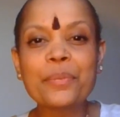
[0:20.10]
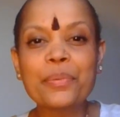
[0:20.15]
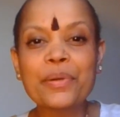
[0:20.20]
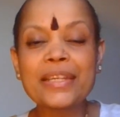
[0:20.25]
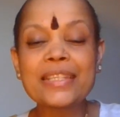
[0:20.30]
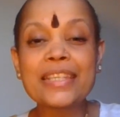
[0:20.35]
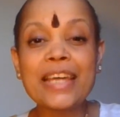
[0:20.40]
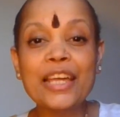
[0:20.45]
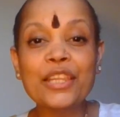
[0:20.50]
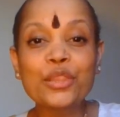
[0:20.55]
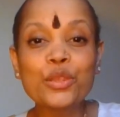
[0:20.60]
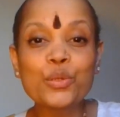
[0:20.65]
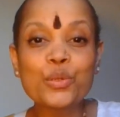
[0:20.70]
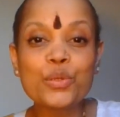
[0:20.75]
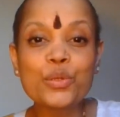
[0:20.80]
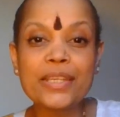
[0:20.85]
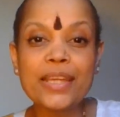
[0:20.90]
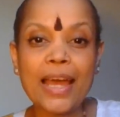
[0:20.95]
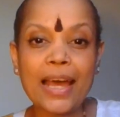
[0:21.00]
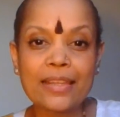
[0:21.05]
brings
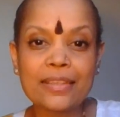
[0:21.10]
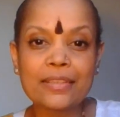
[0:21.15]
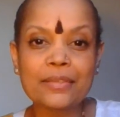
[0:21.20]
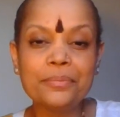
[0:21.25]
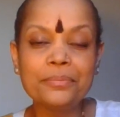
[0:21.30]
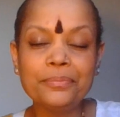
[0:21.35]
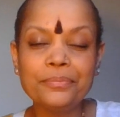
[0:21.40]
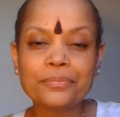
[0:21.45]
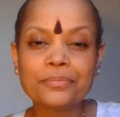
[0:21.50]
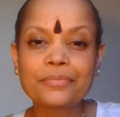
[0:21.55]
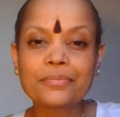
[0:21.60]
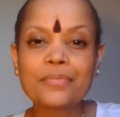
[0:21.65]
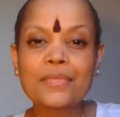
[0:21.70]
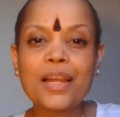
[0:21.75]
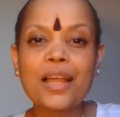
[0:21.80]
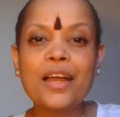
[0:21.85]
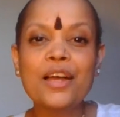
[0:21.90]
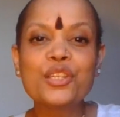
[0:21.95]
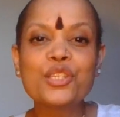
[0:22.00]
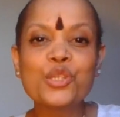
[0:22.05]
enthusiasm
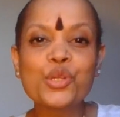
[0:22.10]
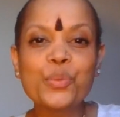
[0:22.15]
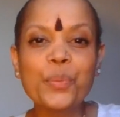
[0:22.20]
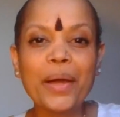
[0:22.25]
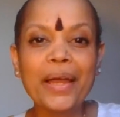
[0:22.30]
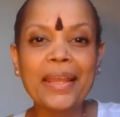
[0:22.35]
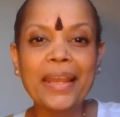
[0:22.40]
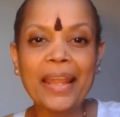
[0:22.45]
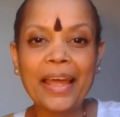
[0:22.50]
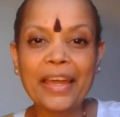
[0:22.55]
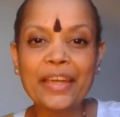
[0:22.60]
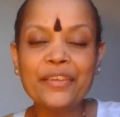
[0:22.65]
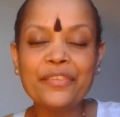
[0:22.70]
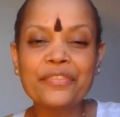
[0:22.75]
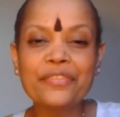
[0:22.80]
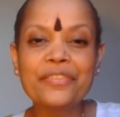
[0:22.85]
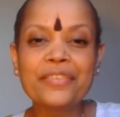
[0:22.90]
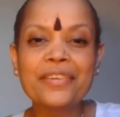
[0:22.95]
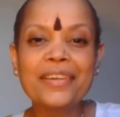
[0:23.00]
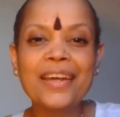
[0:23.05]
to my
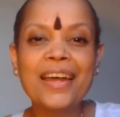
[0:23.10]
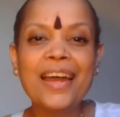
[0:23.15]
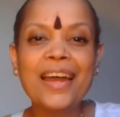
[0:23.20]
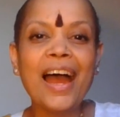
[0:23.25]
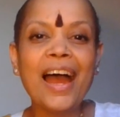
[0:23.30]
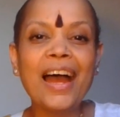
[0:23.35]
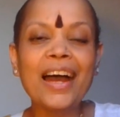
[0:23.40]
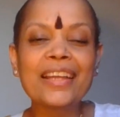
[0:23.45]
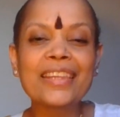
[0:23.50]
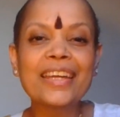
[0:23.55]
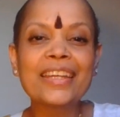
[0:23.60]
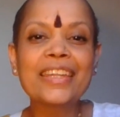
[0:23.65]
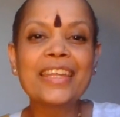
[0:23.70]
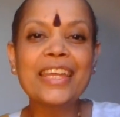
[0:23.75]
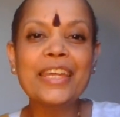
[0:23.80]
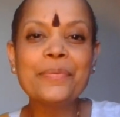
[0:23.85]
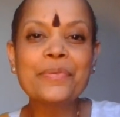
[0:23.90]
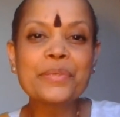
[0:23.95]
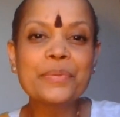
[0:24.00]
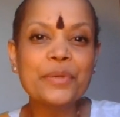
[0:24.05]
life, that
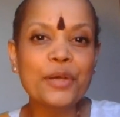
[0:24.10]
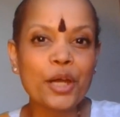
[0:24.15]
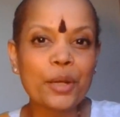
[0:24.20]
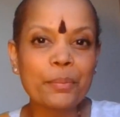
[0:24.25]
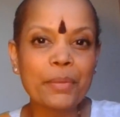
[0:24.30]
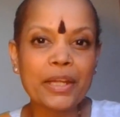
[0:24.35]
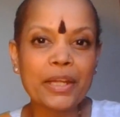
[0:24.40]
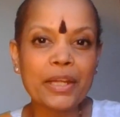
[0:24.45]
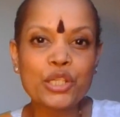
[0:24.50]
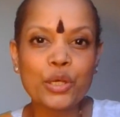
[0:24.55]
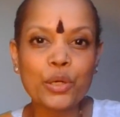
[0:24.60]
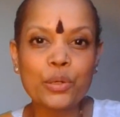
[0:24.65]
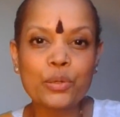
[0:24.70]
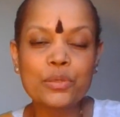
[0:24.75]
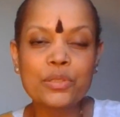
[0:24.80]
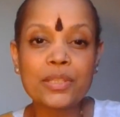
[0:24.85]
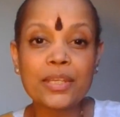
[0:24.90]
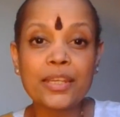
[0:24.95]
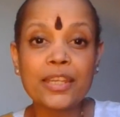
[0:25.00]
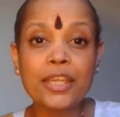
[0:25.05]
keeps me on my
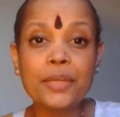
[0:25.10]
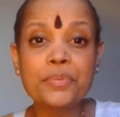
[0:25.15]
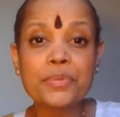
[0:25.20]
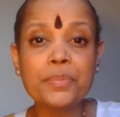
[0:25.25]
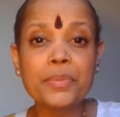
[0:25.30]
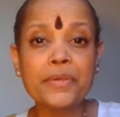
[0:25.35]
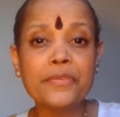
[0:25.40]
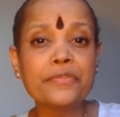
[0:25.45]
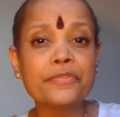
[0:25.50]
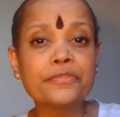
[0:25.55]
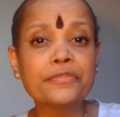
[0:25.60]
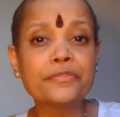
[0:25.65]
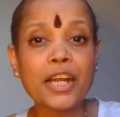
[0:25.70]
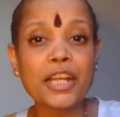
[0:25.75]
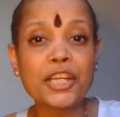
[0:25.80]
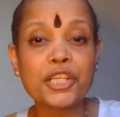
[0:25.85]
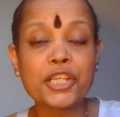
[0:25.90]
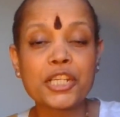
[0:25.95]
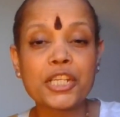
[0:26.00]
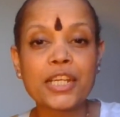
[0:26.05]
toes, that keeps me
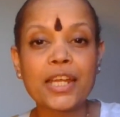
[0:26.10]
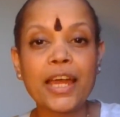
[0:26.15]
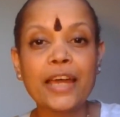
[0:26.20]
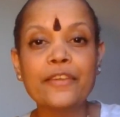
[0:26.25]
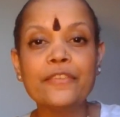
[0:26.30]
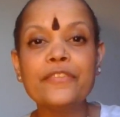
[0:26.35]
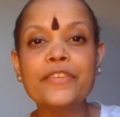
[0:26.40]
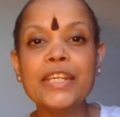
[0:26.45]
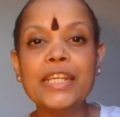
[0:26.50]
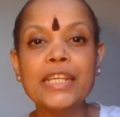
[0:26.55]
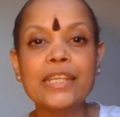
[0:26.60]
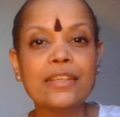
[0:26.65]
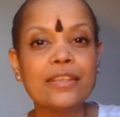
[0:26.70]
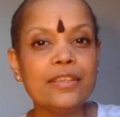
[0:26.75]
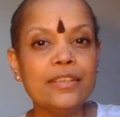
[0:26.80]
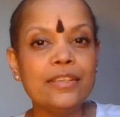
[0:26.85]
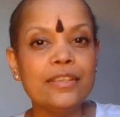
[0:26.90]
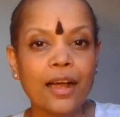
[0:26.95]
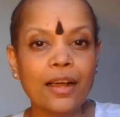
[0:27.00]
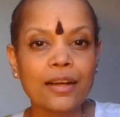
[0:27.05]
fresh and feeling
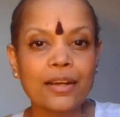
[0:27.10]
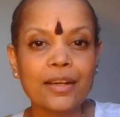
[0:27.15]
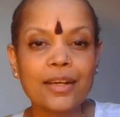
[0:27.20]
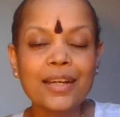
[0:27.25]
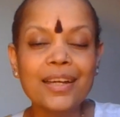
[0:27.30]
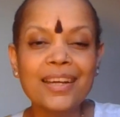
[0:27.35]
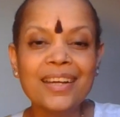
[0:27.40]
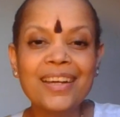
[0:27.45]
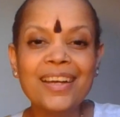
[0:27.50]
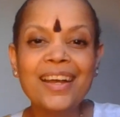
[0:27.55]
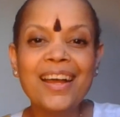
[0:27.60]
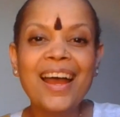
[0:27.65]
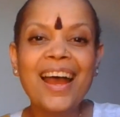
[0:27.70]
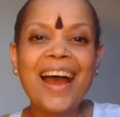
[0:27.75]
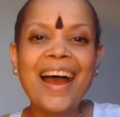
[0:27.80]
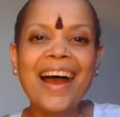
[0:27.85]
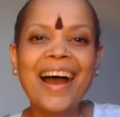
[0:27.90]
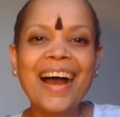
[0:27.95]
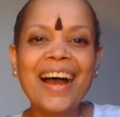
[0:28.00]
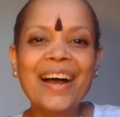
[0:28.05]
young.
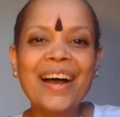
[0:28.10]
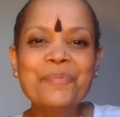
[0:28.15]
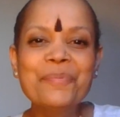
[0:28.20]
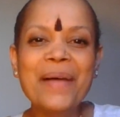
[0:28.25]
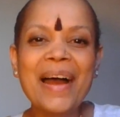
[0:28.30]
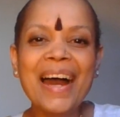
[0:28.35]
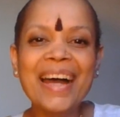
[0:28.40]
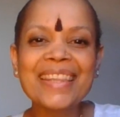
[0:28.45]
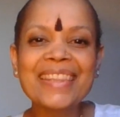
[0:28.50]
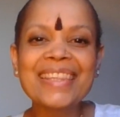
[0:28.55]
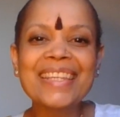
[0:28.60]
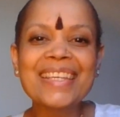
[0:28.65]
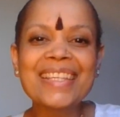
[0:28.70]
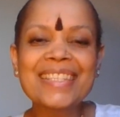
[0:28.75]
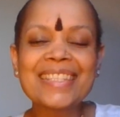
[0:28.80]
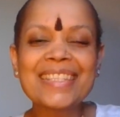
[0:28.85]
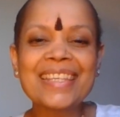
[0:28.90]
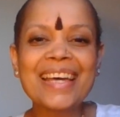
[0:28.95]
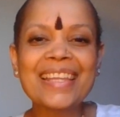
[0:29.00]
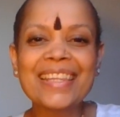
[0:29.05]
And
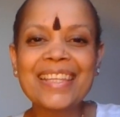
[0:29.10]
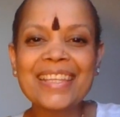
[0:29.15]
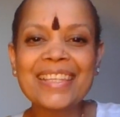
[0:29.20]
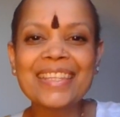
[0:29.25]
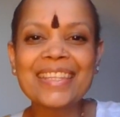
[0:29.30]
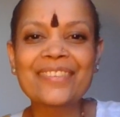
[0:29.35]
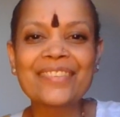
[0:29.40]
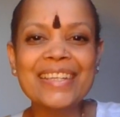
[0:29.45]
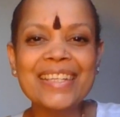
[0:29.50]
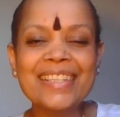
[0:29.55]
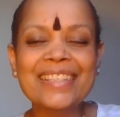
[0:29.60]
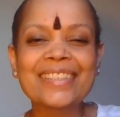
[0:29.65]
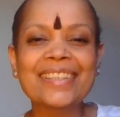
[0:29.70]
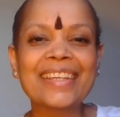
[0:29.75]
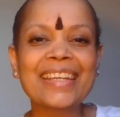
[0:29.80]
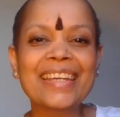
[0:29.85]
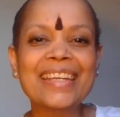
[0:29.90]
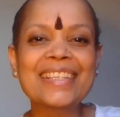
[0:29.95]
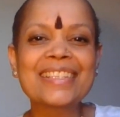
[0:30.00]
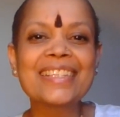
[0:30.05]
this
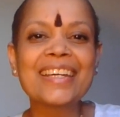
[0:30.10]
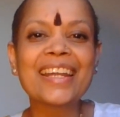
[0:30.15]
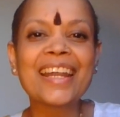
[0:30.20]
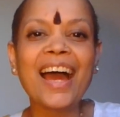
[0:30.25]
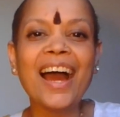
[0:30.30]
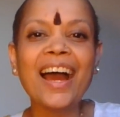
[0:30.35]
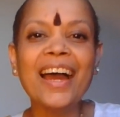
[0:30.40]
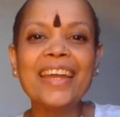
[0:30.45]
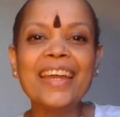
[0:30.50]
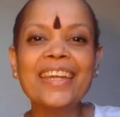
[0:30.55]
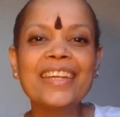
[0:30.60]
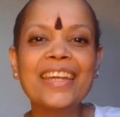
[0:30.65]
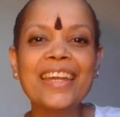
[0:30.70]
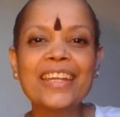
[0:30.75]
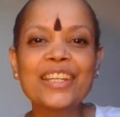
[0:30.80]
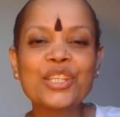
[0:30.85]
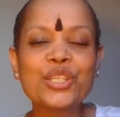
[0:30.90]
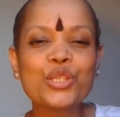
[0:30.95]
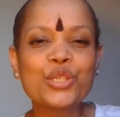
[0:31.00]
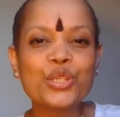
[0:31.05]
reason is that I
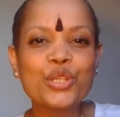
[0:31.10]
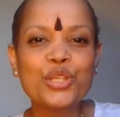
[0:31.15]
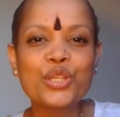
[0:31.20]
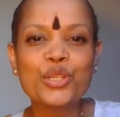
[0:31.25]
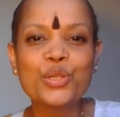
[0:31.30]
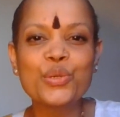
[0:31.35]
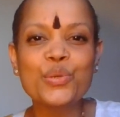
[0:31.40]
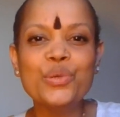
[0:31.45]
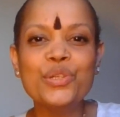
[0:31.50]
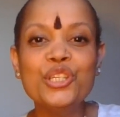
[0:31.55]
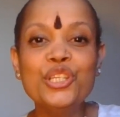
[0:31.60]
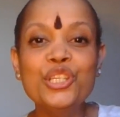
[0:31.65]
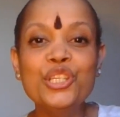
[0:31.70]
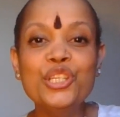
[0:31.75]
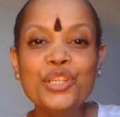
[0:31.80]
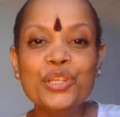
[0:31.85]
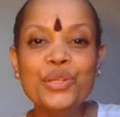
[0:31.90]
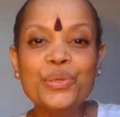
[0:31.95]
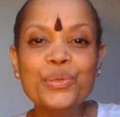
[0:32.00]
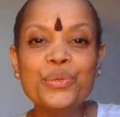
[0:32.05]
get to do
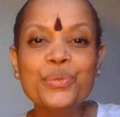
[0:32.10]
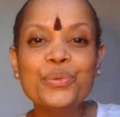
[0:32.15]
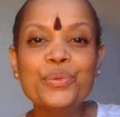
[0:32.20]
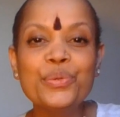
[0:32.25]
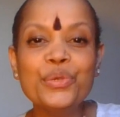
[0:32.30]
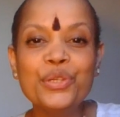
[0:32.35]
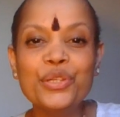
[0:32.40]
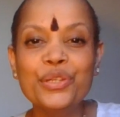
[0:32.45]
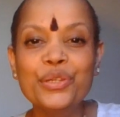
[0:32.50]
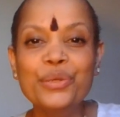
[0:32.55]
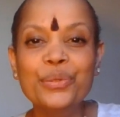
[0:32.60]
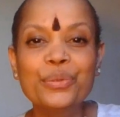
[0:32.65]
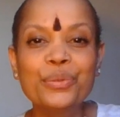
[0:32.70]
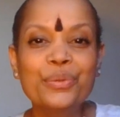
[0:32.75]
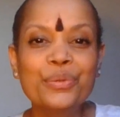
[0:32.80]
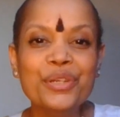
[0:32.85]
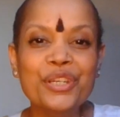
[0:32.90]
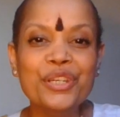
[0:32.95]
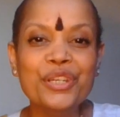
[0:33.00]
new